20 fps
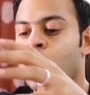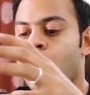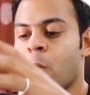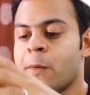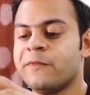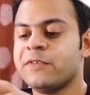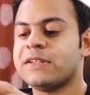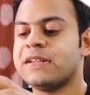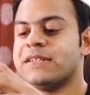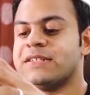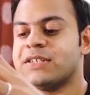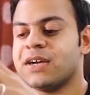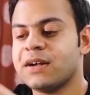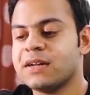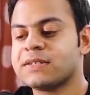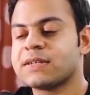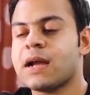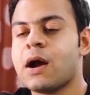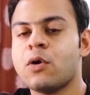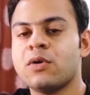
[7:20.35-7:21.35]
obviously
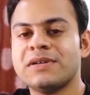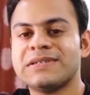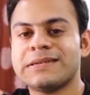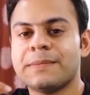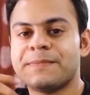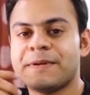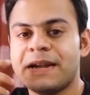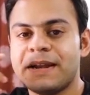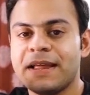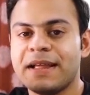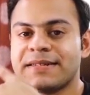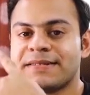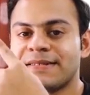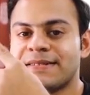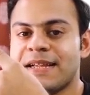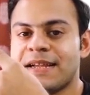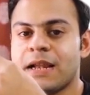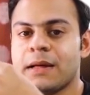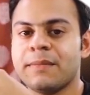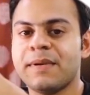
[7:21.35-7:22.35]
JungleScout is updating its
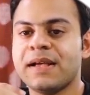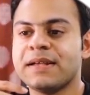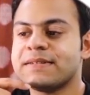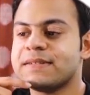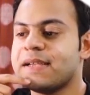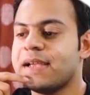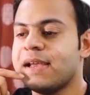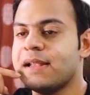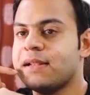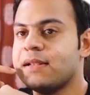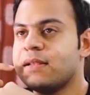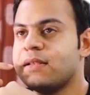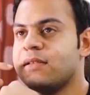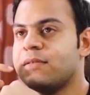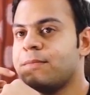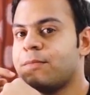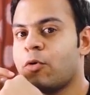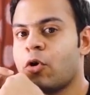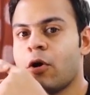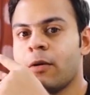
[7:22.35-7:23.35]
database
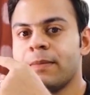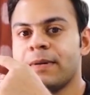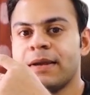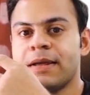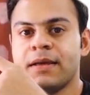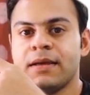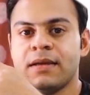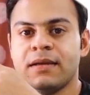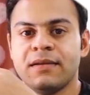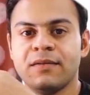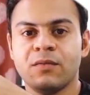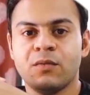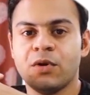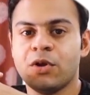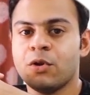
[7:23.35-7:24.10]
in probably